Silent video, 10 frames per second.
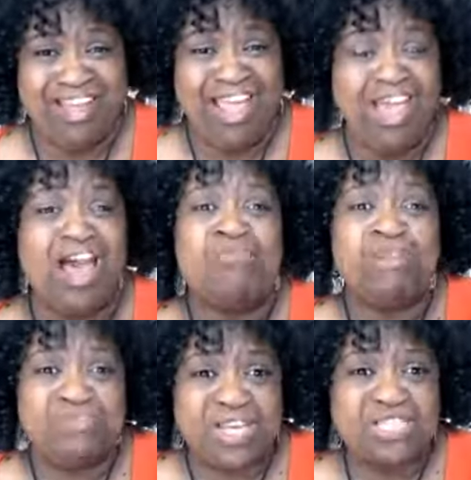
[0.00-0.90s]
I'm
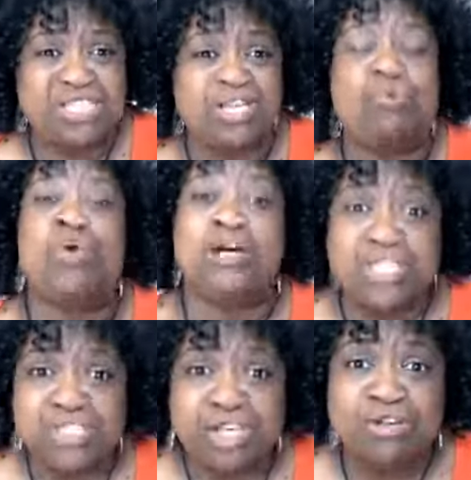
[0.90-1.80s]
investing in a
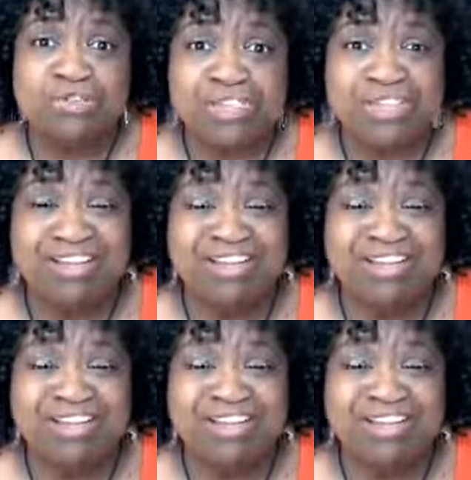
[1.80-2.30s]
wellness coach.